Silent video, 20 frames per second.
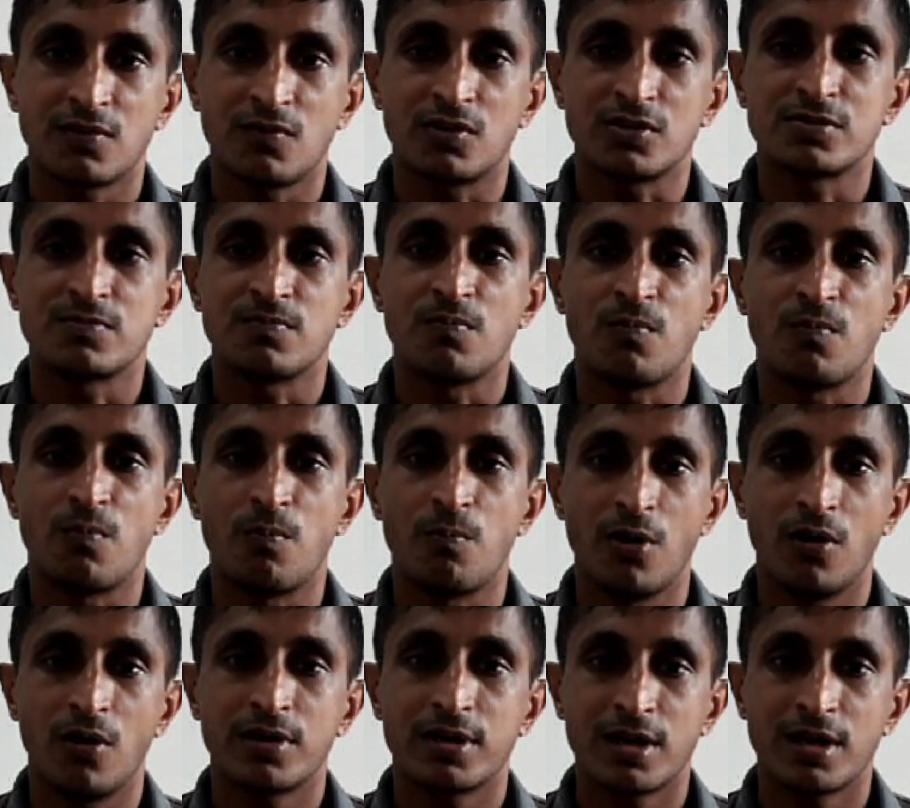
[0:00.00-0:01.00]
He was
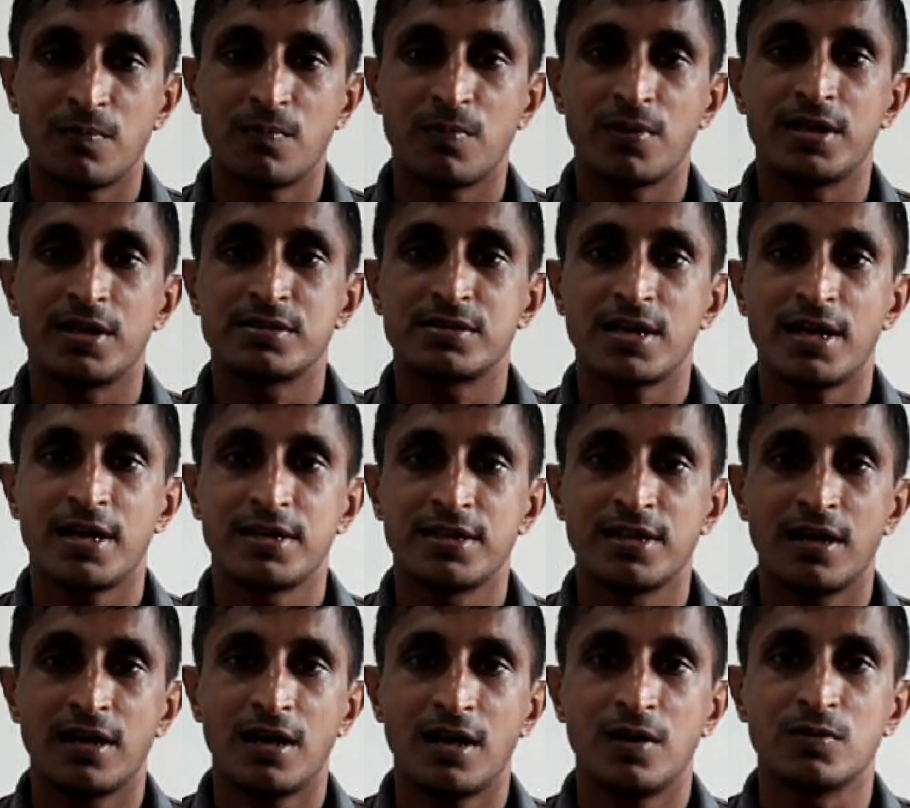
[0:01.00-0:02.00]
brought up inside
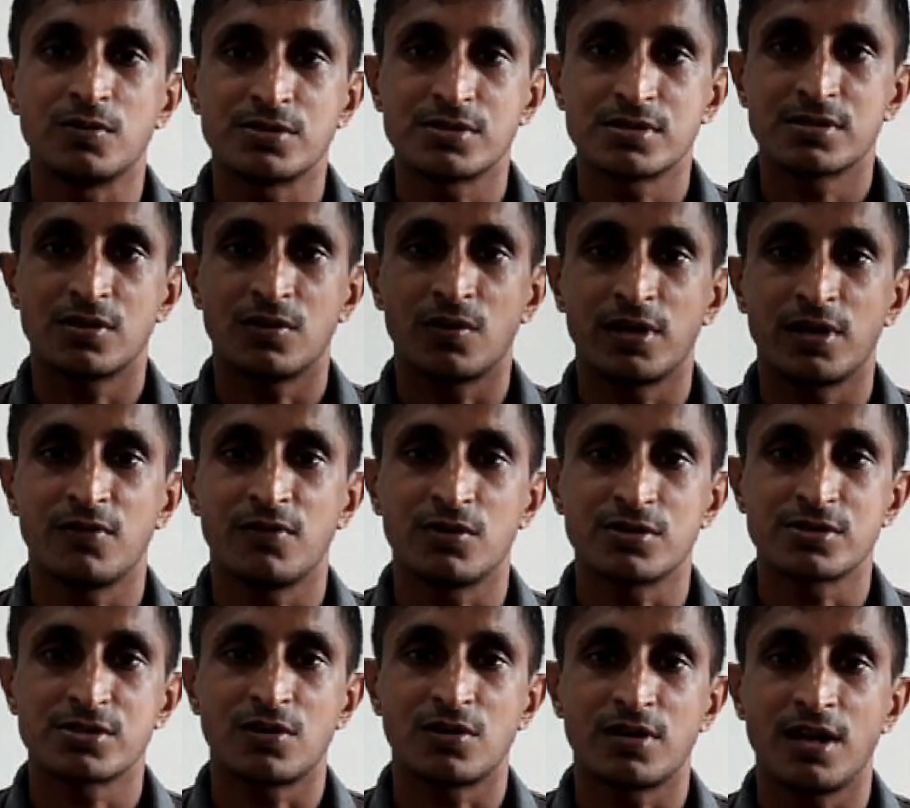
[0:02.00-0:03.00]
the house, so he
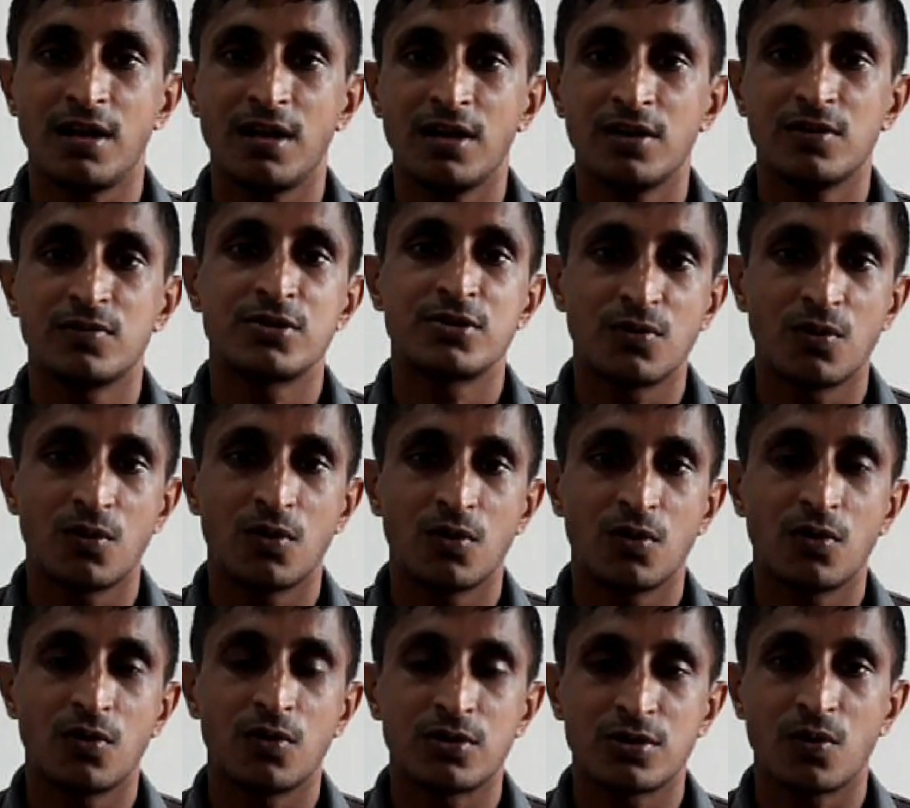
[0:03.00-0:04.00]
was not allowed to go
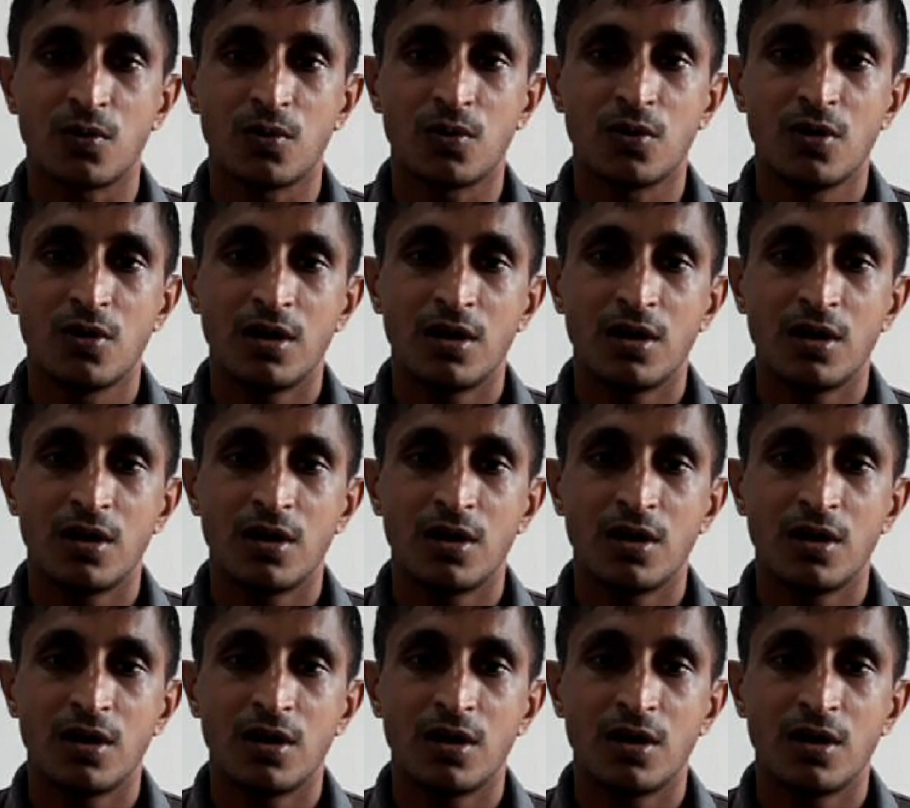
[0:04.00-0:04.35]
to